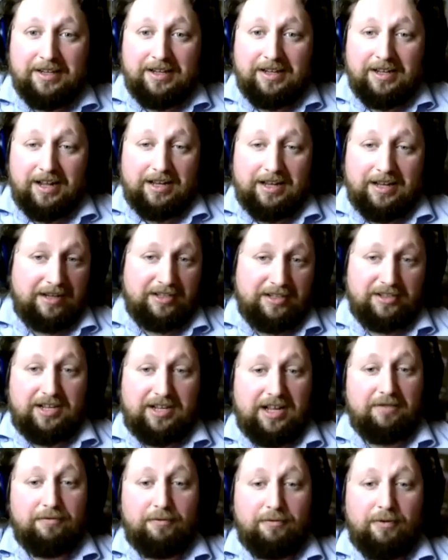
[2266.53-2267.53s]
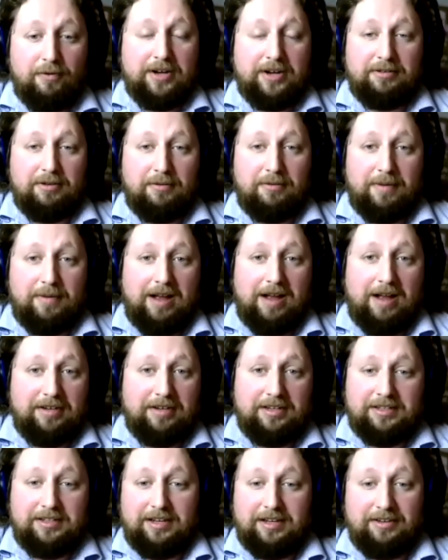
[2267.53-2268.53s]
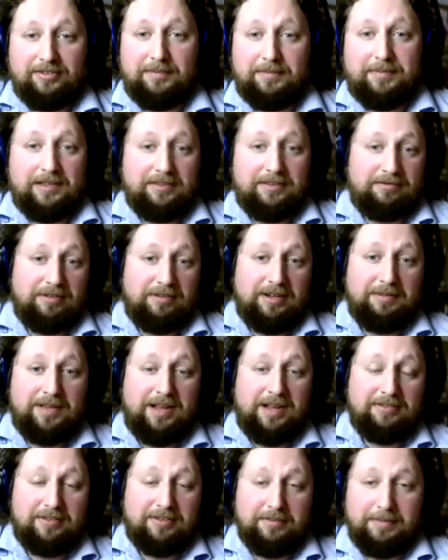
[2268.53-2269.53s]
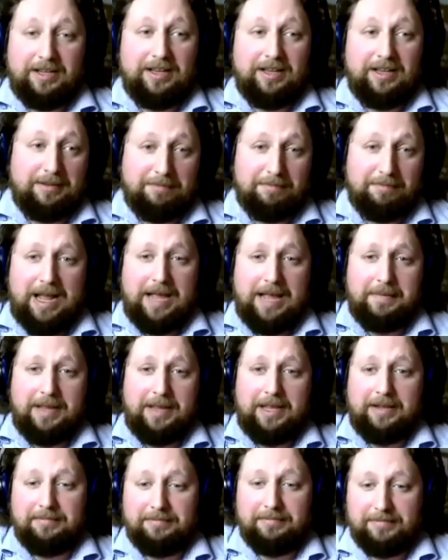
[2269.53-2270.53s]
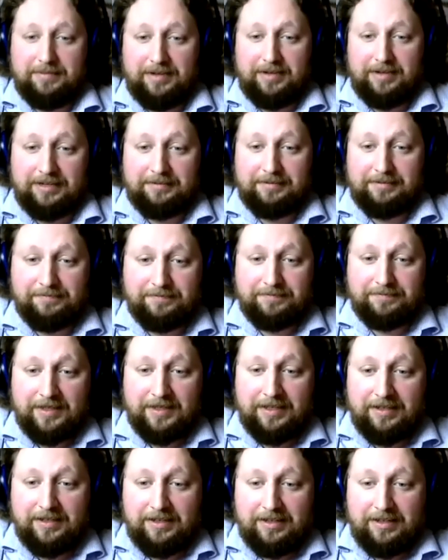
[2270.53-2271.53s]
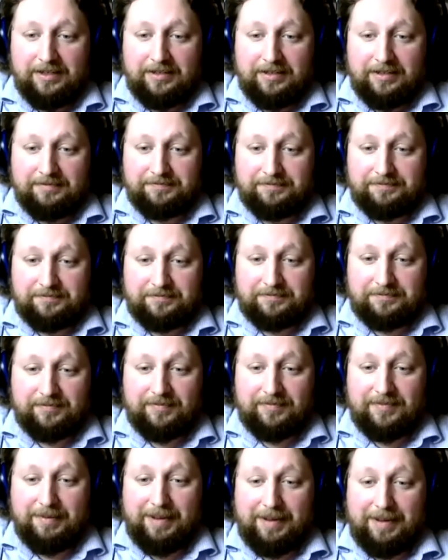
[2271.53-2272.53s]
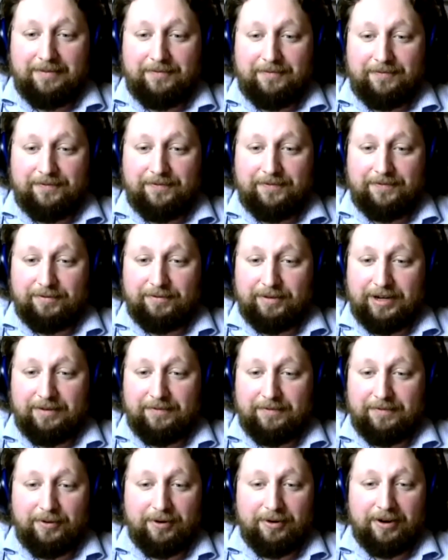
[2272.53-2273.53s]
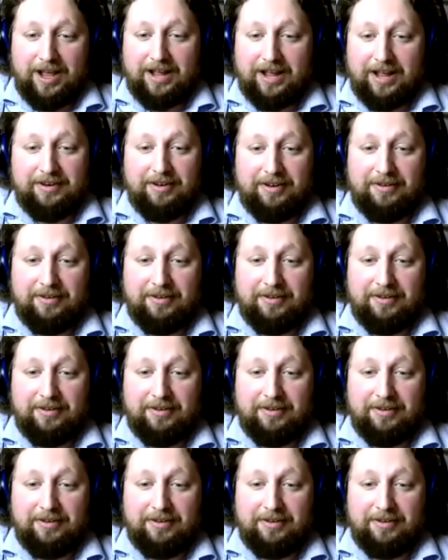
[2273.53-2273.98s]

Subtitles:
And I just kind of wander around until something screams out to me, like, buy me. Like, do I have 3 or 4? I don't know.